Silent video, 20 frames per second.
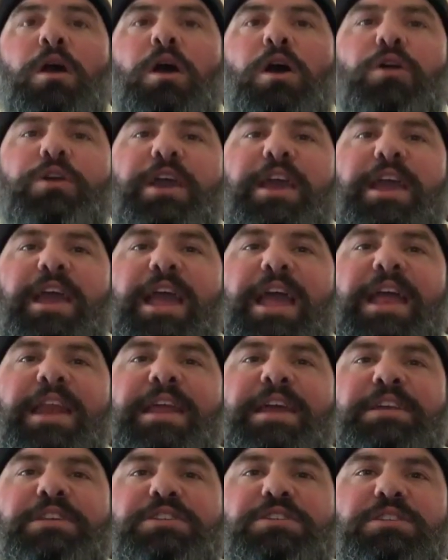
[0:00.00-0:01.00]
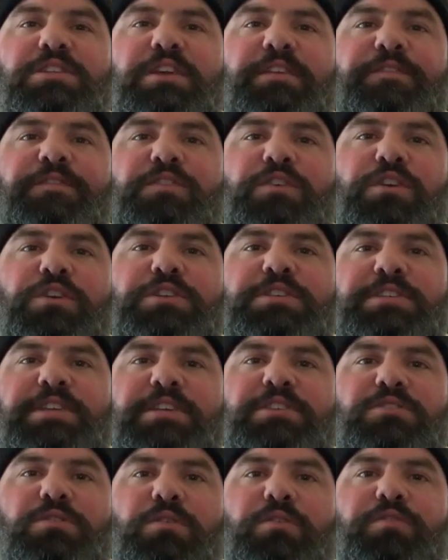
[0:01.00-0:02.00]
Okay, NH Lifter
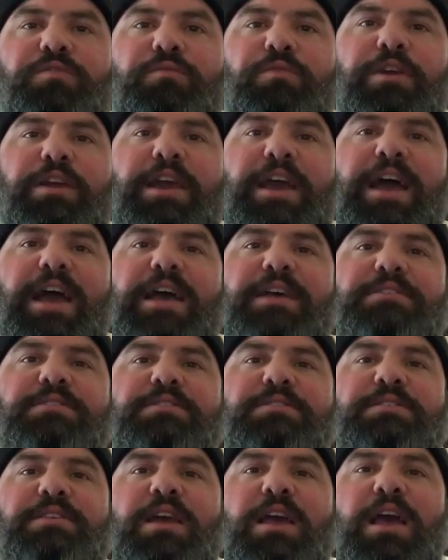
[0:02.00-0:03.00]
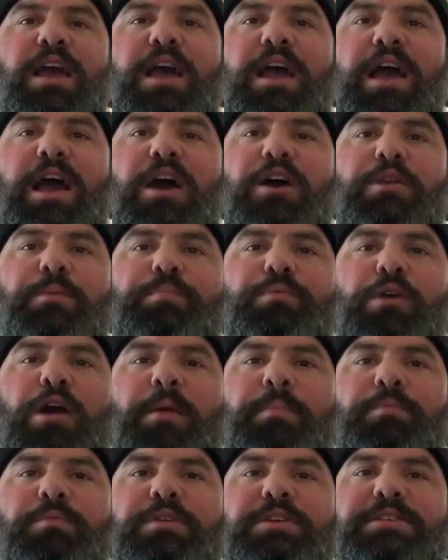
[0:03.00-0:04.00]
603 asks, how to
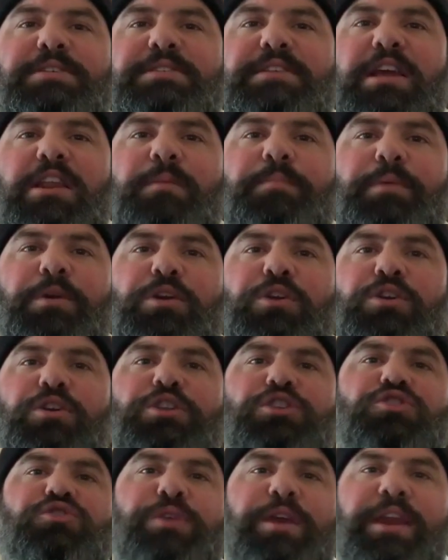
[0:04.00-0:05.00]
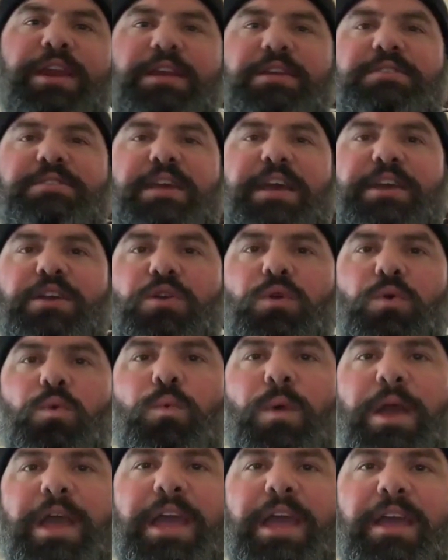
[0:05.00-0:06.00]
properly set up a good training cycle
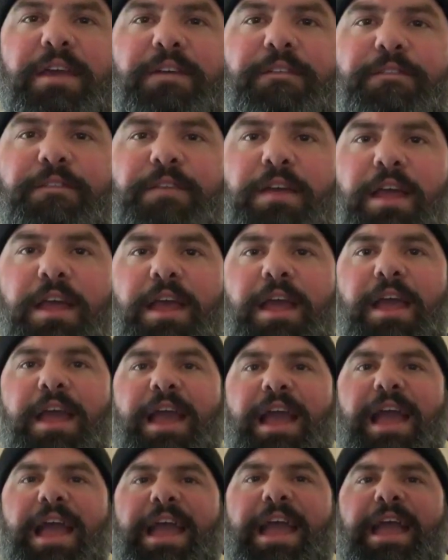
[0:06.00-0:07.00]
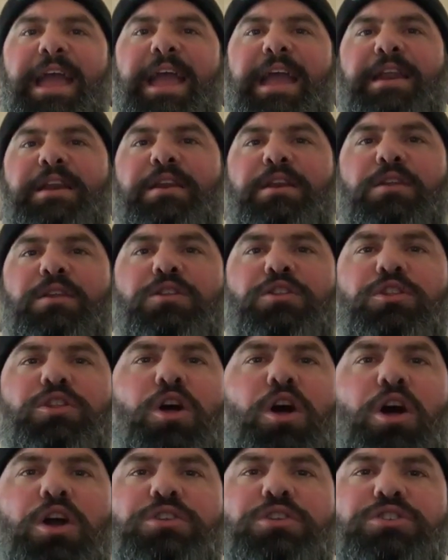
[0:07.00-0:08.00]
wave and
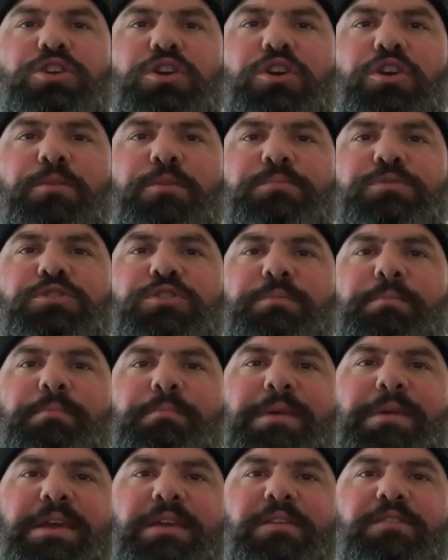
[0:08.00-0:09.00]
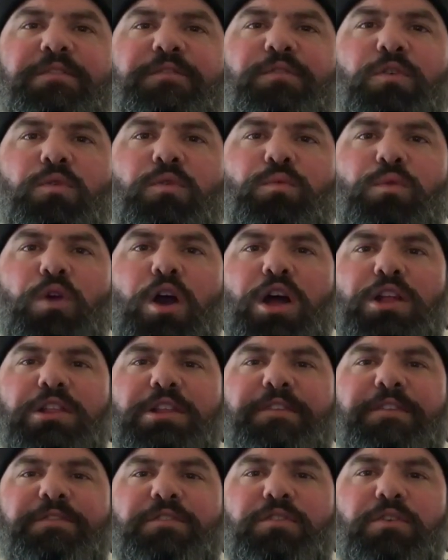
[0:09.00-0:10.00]
long-term to meet for raw
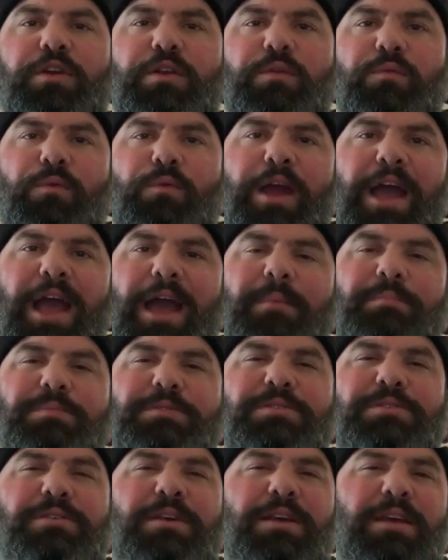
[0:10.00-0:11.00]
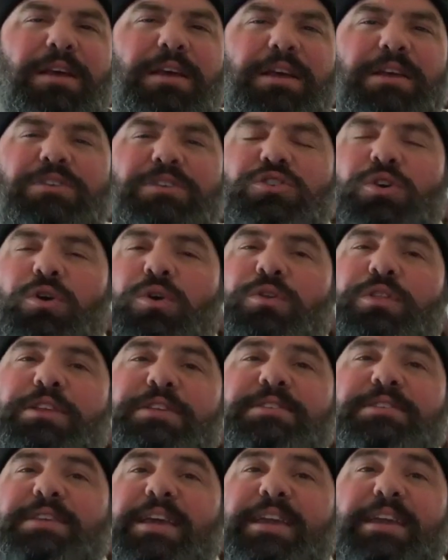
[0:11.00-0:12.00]
lifter and wraps. So
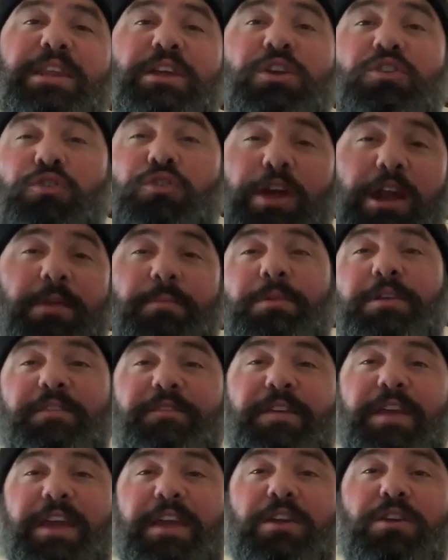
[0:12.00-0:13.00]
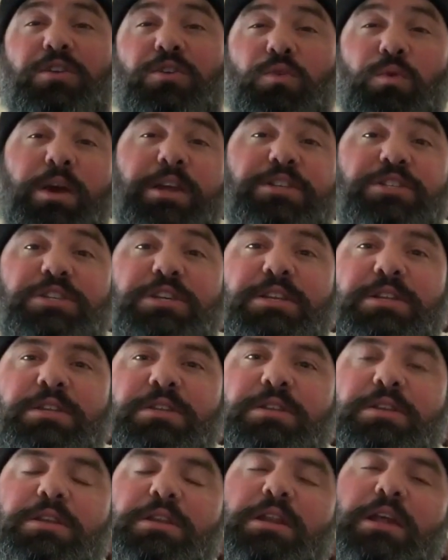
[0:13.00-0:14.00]
this is like an incredibly vague question.